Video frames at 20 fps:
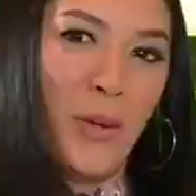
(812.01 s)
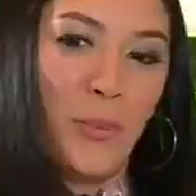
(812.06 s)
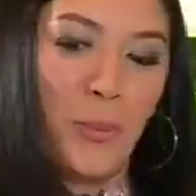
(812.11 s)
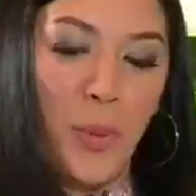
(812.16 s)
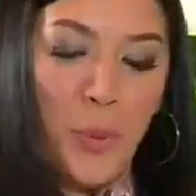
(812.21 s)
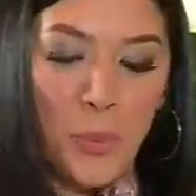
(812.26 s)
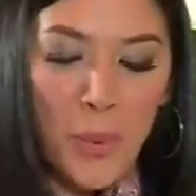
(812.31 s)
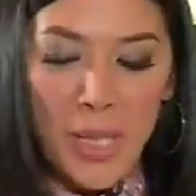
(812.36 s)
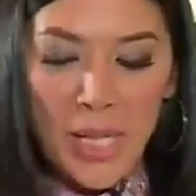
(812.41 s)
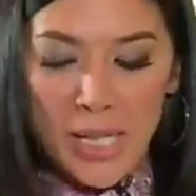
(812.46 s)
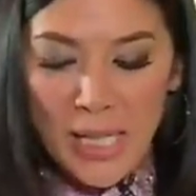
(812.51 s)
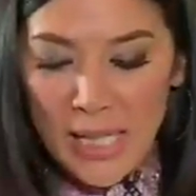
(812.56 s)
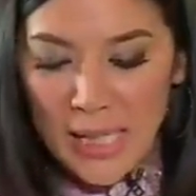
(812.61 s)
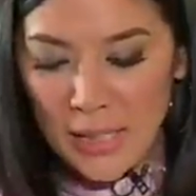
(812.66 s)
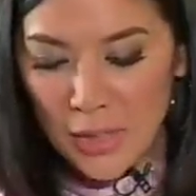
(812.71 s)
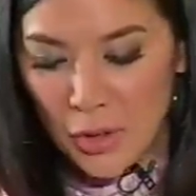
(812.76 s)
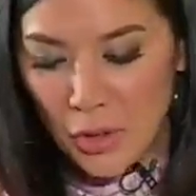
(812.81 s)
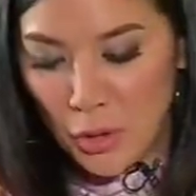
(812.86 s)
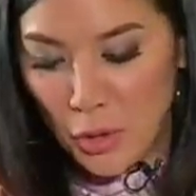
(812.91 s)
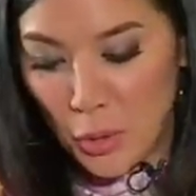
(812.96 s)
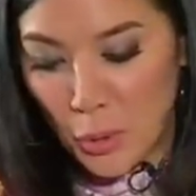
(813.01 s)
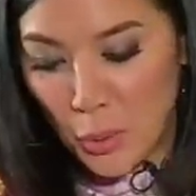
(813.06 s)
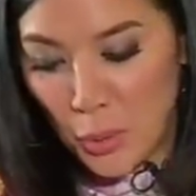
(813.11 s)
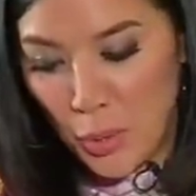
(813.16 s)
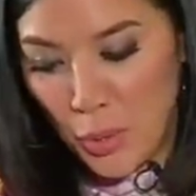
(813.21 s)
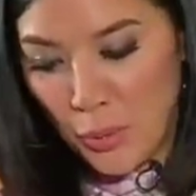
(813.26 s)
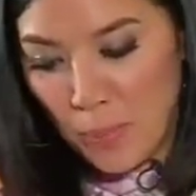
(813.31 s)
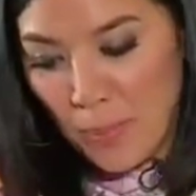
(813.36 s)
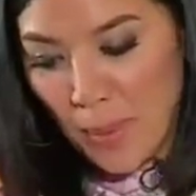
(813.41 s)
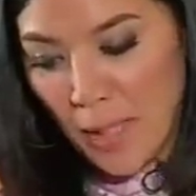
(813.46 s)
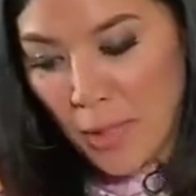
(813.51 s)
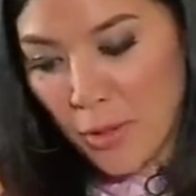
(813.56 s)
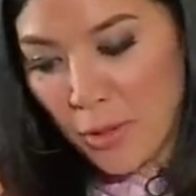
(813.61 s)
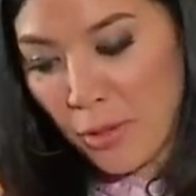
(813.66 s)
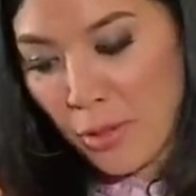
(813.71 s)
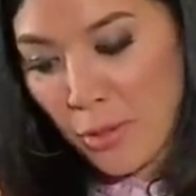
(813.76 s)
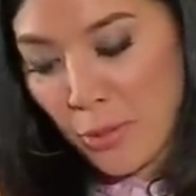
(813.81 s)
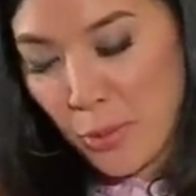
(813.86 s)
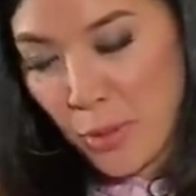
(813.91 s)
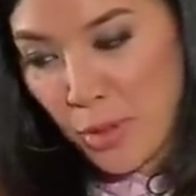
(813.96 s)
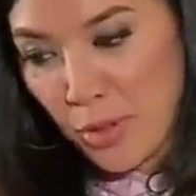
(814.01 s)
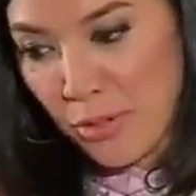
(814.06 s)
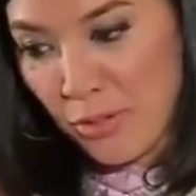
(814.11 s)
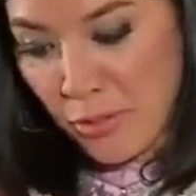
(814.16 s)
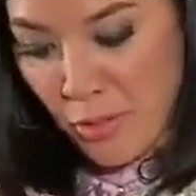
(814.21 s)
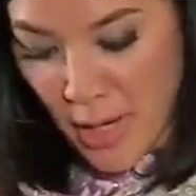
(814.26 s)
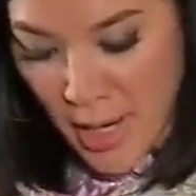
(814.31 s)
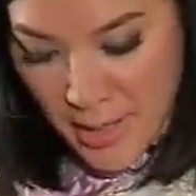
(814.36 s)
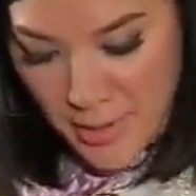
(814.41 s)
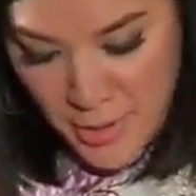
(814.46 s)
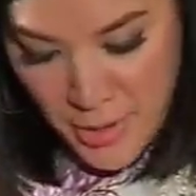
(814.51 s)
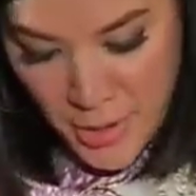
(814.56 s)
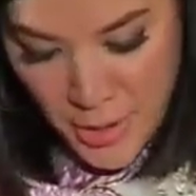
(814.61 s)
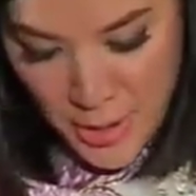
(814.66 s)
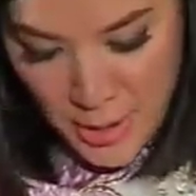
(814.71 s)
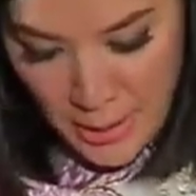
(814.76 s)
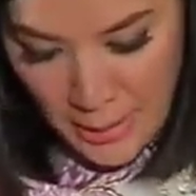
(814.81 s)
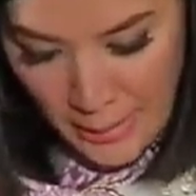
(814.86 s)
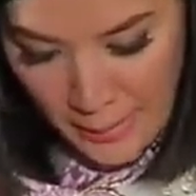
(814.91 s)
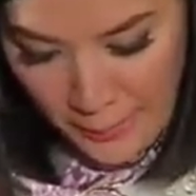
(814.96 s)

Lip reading: We want to get to know you better through your friends.